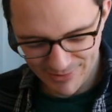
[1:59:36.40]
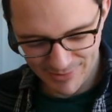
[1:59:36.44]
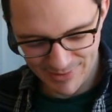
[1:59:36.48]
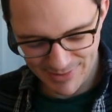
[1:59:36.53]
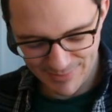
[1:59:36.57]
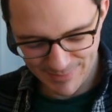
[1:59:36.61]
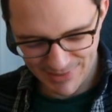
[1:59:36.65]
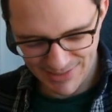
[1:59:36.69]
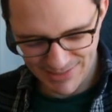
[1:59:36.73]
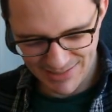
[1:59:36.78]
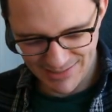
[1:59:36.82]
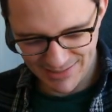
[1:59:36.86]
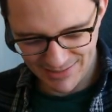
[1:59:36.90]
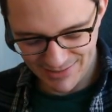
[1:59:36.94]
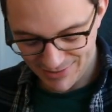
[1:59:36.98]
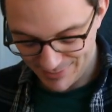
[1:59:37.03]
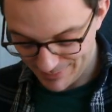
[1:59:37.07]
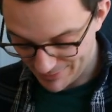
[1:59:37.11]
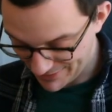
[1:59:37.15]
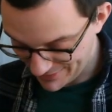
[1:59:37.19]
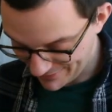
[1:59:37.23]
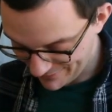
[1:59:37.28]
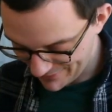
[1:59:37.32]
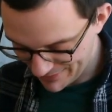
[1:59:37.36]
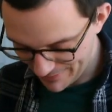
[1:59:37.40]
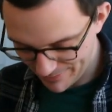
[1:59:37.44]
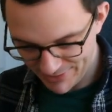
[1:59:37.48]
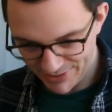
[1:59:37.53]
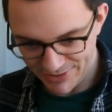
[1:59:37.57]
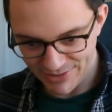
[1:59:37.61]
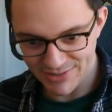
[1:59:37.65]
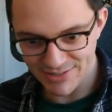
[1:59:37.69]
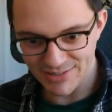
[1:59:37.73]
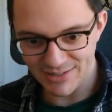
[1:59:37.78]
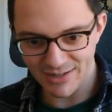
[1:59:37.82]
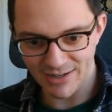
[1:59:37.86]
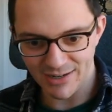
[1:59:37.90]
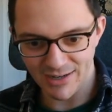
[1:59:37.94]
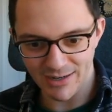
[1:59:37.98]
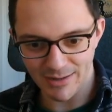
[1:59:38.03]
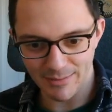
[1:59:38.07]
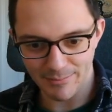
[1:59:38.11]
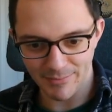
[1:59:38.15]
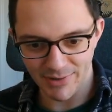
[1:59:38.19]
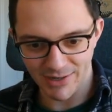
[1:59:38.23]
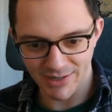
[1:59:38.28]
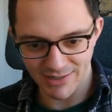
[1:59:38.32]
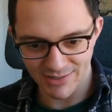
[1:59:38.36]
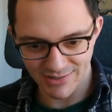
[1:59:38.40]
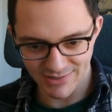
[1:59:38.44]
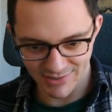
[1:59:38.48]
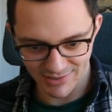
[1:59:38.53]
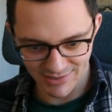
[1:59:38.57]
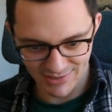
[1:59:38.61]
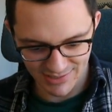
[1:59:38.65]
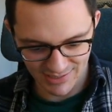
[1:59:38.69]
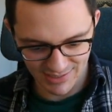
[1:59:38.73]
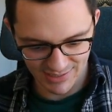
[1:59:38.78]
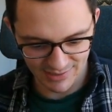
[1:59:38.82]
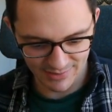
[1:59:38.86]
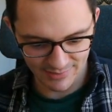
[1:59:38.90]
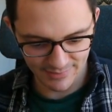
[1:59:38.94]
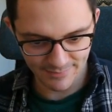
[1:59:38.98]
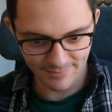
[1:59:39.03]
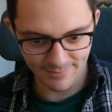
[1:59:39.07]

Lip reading: we supposed to do? You're supposed to flip those minus signs here.